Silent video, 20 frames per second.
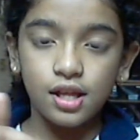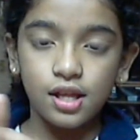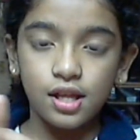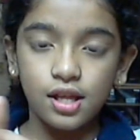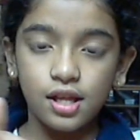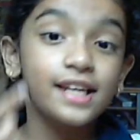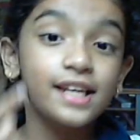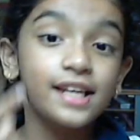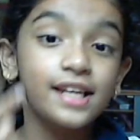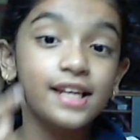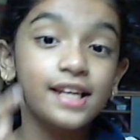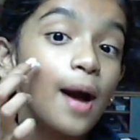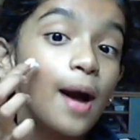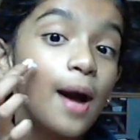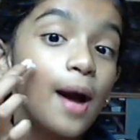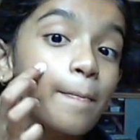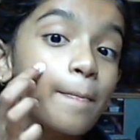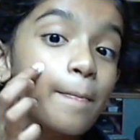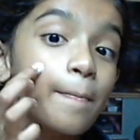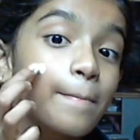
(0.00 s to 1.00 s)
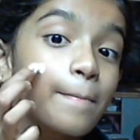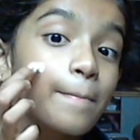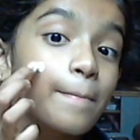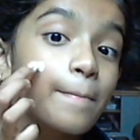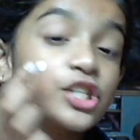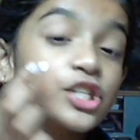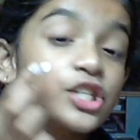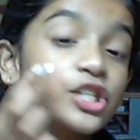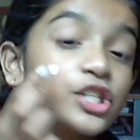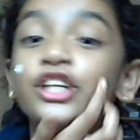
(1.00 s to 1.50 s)
take some, put
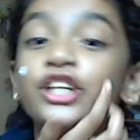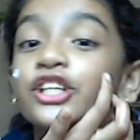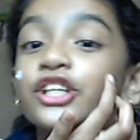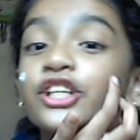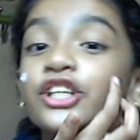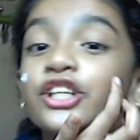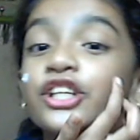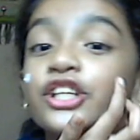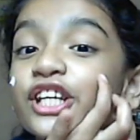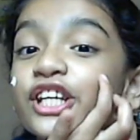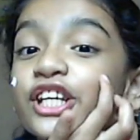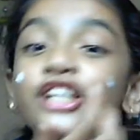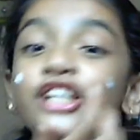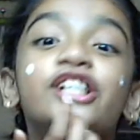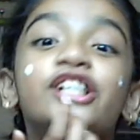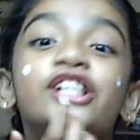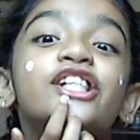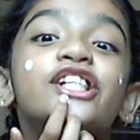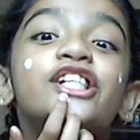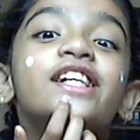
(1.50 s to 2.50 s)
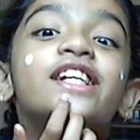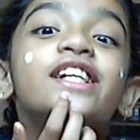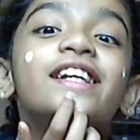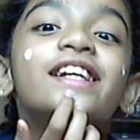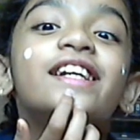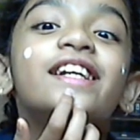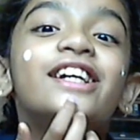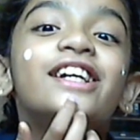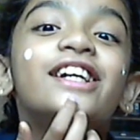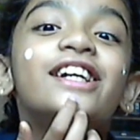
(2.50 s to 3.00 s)
here, here,
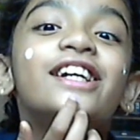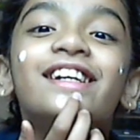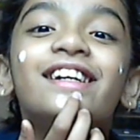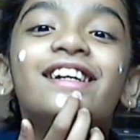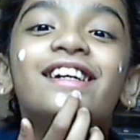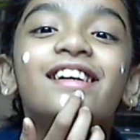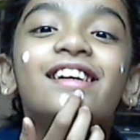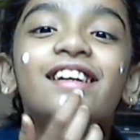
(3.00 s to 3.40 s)
here,